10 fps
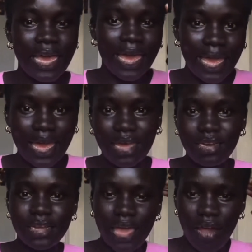and
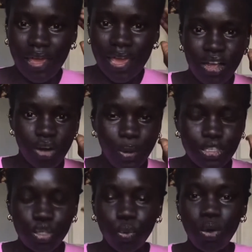our hair growing
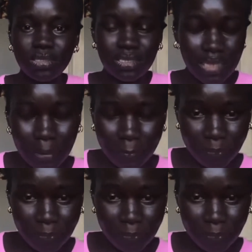towards the sun.